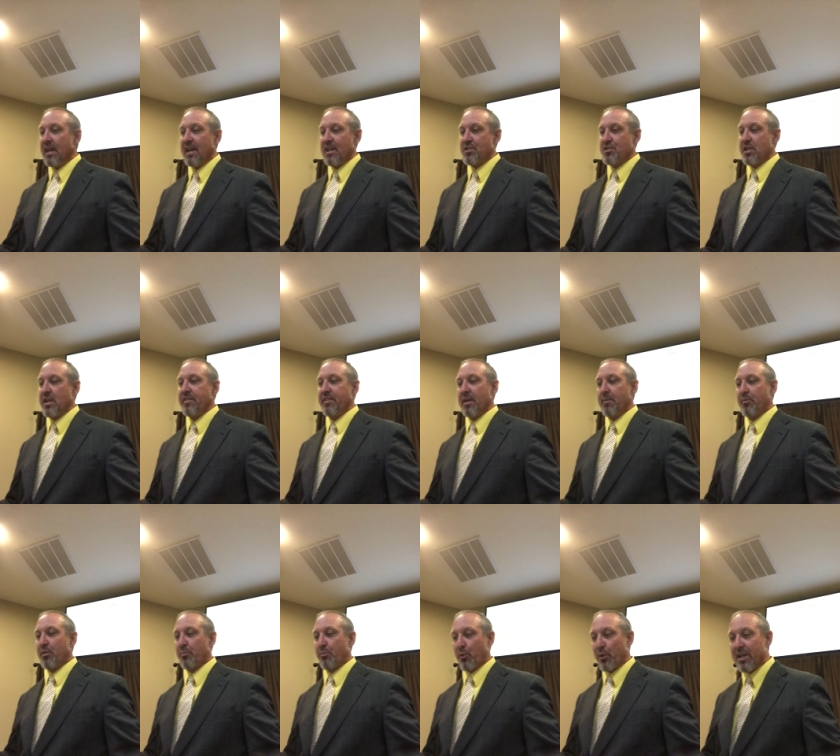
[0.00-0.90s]
and sent
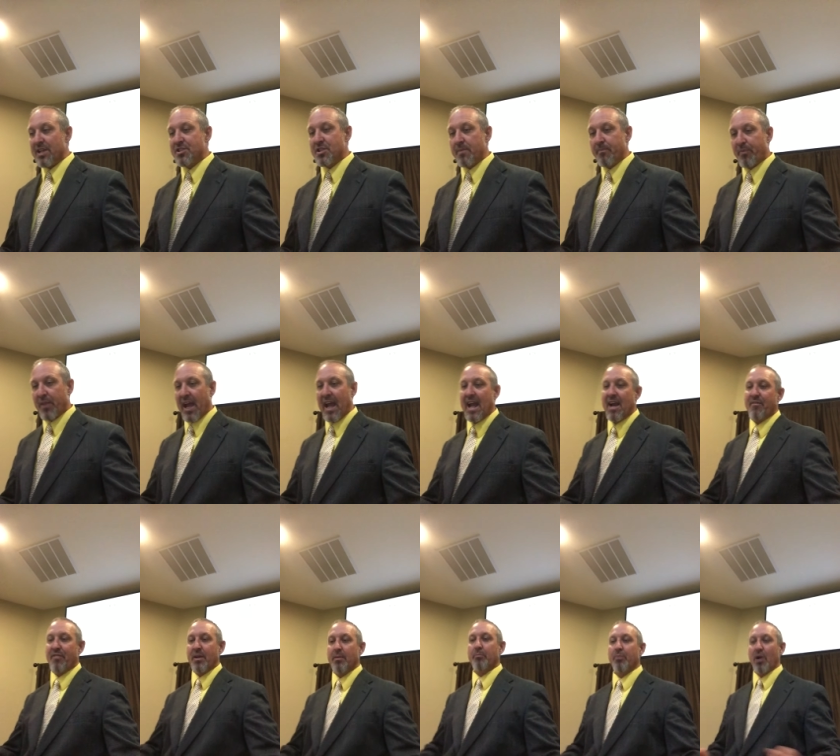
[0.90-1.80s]
them to prison to
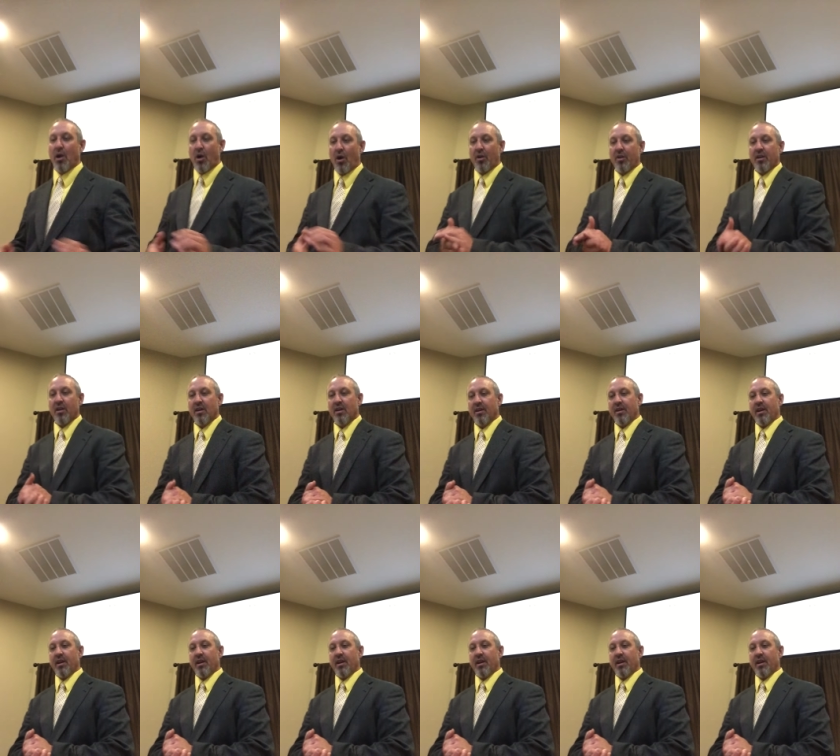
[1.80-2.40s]
have them brought.